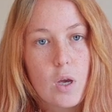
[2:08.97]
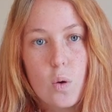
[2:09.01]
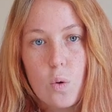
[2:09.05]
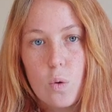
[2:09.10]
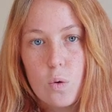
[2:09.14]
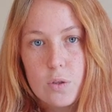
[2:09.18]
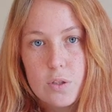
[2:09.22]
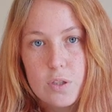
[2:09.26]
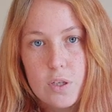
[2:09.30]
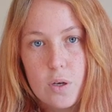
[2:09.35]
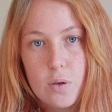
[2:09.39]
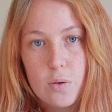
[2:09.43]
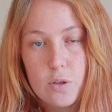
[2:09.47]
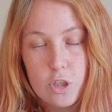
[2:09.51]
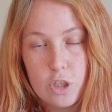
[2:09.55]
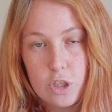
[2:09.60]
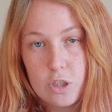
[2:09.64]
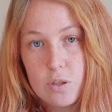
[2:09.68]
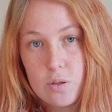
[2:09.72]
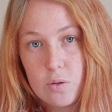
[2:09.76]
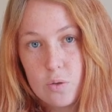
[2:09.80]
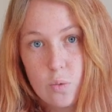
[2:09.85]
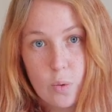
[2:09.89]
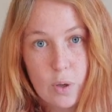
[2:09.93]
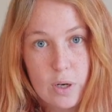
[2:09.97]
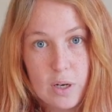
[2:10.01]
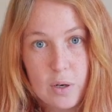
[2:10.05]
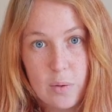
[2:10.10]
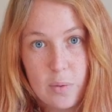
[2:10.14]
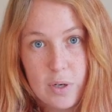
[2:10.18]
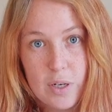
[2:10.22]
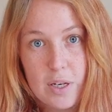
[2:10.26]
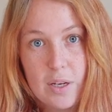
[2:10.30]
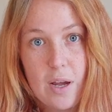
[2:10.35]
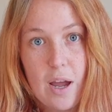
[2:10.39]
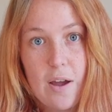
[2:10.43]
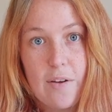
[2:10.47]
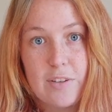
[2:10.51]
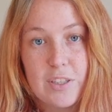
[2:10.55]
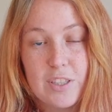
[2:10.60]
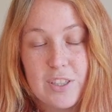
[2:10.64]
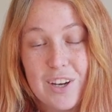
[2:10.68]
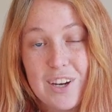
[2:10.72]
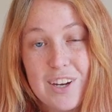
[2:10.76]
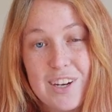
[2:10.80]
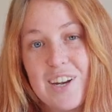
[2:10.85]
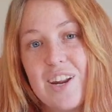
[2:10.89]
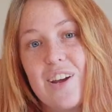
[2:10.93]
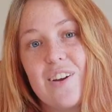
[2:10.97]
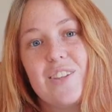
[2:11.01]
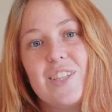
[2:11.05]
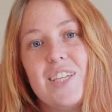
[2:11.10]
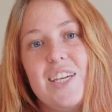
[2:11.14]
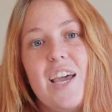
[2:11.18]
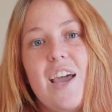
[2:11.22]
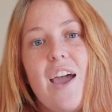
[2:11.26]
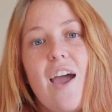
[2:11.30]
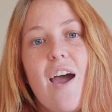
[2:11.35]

Also, just quickly want to have a side note.